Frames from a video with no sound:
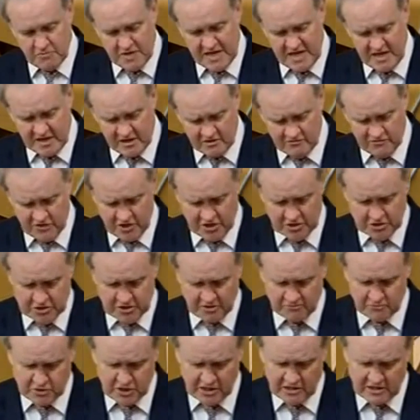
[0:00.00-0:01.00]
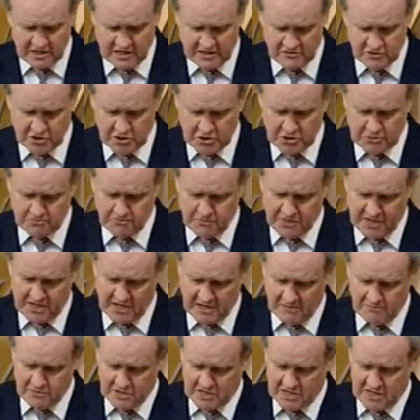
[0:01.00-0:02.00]
to bear on this subject, and I'll just
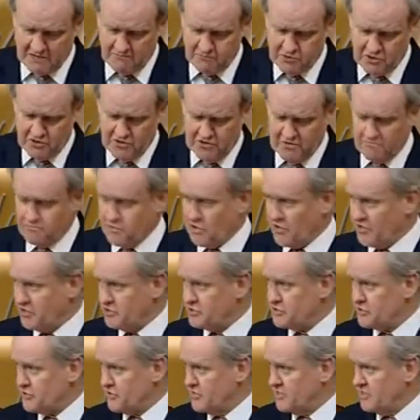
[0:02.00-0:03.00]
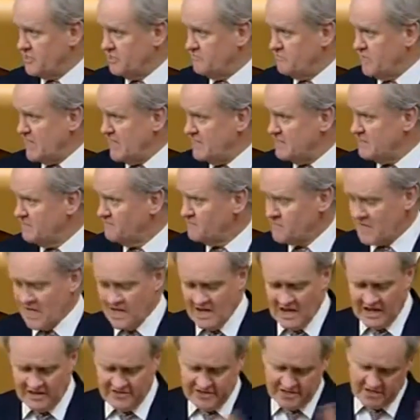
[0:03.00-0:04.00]
pick up a couple of the points that he made.
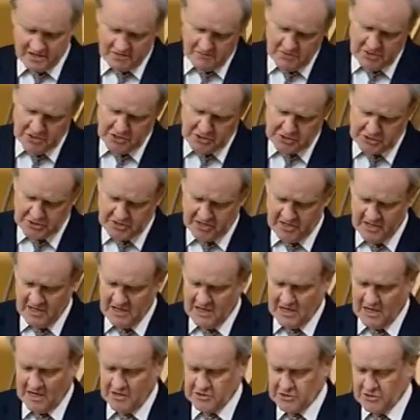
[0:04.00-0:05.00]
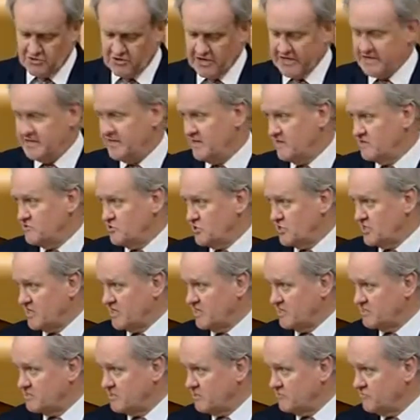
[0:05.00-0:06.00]
I think the Minister has already
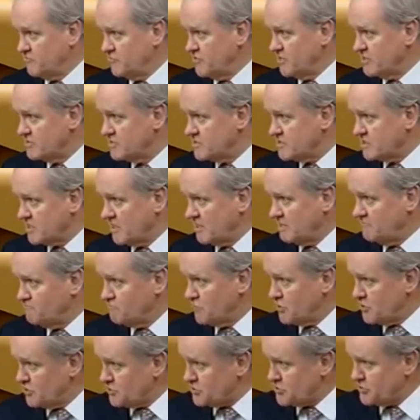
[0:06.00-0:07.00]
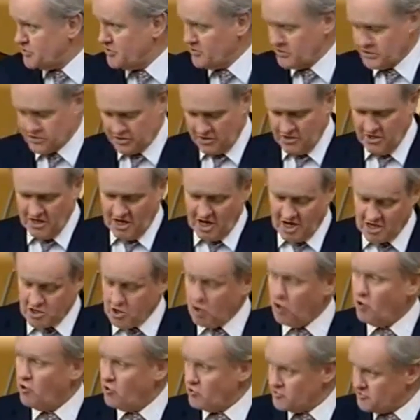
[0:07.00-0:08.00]
indicated that ministers are
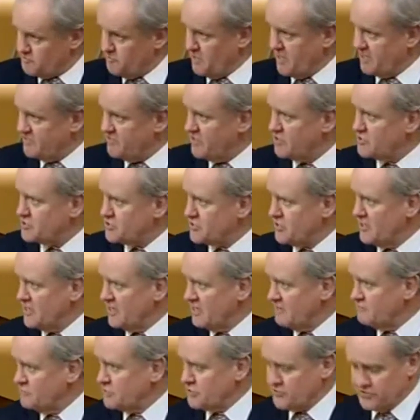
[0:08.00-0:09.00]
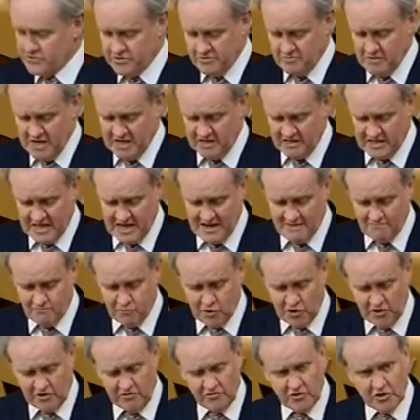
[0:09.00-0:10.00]
caught by this, and I was going to make
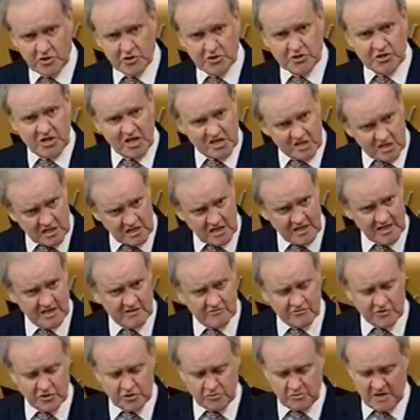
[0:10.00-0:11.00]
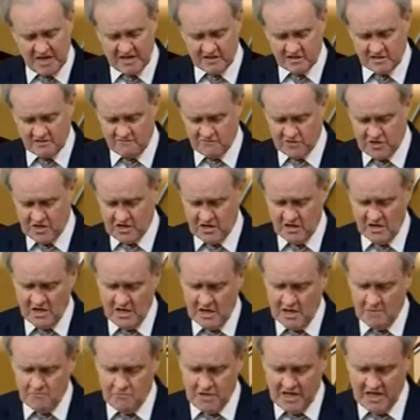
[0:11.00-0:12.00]
that point, that certainly in respect of their
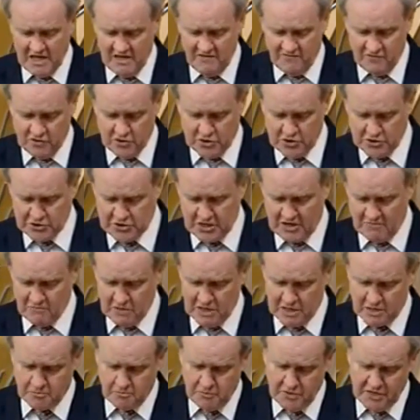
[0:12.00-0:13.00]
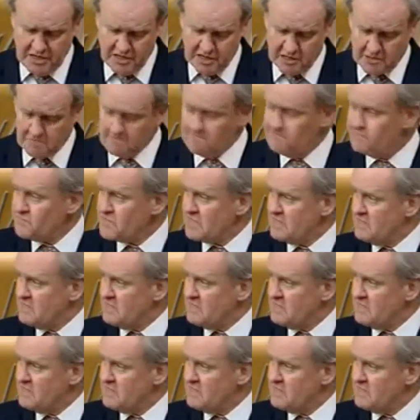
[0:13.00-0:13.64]
behaviour as MSPs.